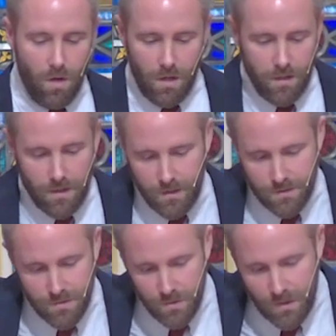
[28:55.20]

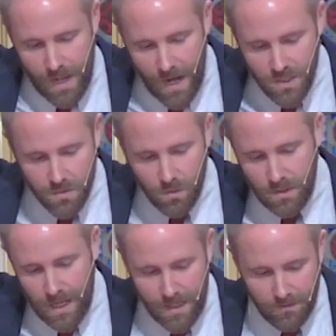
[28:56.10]
on to the
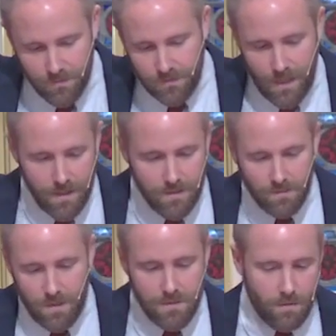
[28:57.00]
actual life,
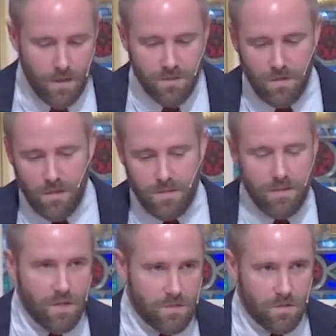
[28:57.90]
death, resurrection,
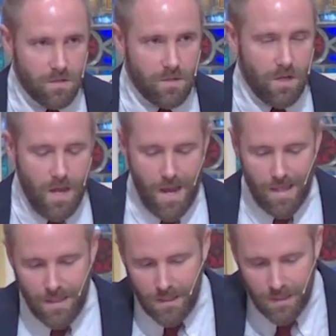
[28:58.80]
and ascension,
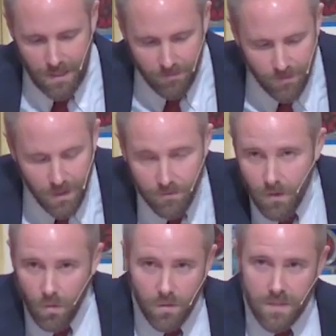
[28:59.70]
and the
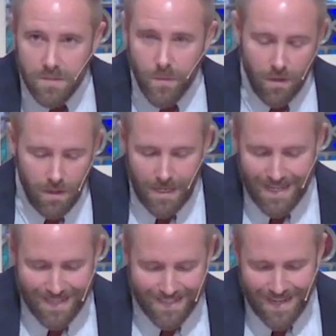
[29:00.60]
giving of the Holy
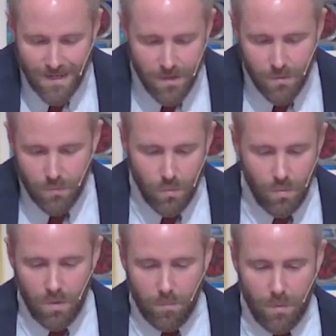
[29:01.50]
Spirit in and
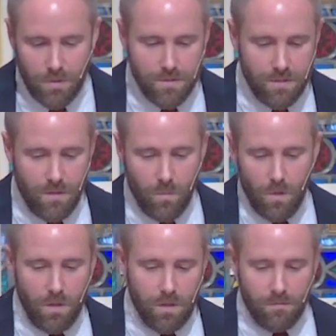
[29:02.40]
through the person
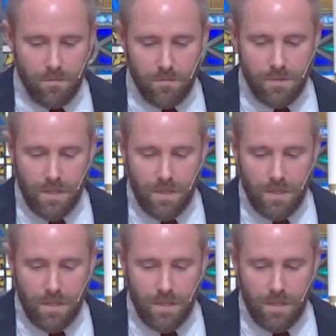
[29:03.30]
and work of